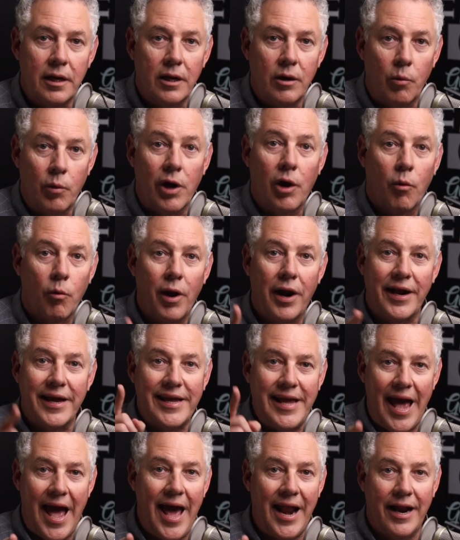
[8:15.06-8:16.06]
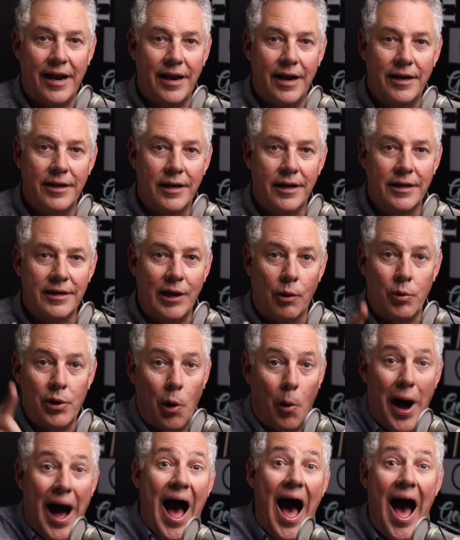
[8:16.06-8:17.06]
We're going to run a candidate that we're
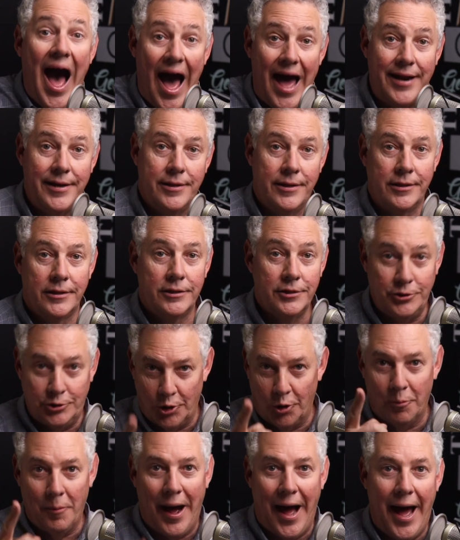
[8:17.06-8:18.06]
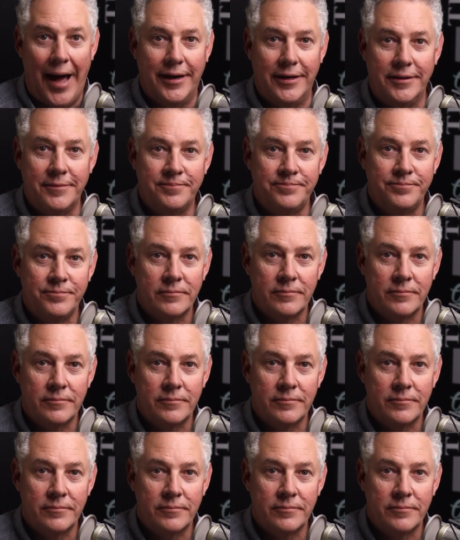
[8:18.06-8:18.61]
going to hide Joe Biden.